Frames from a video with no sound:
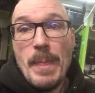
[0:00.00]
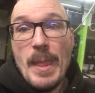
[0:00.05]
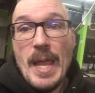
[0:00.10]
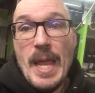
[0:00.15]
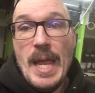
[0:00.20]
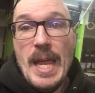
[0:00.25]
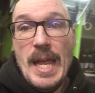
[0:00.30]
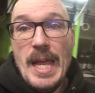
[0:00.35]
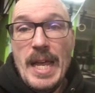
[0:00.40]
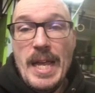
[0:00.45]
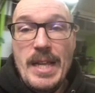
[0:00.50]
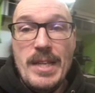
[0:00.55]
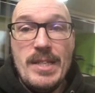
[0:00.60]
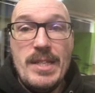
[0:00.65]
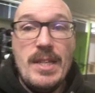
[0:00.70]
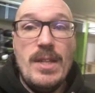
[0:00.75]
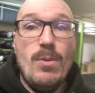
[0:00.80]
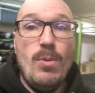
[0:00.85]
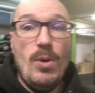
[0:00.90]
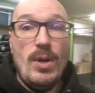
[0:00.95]
and
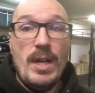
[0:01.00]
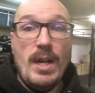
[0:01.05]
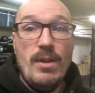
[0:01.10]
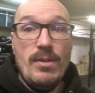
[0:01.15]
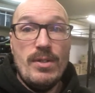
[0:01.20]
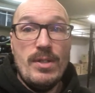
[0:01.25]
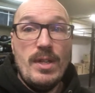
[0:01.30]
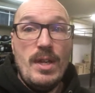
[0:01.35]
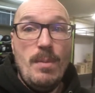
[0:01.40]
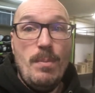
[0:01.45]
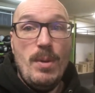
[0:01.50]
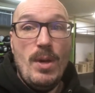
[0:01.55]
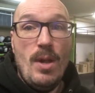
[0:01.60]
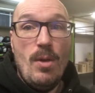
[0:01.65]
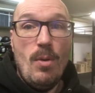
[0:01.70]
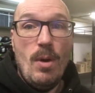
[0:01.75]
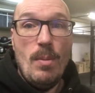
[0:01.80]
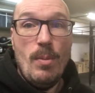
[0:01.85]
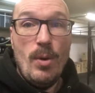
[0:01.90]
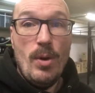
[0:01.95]
see the workouts in beyond
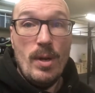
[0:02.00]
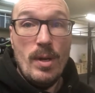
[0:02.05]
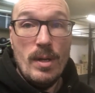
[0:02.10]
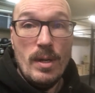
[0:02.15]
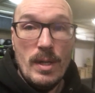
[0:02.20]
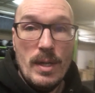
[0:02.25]
the whiteboard.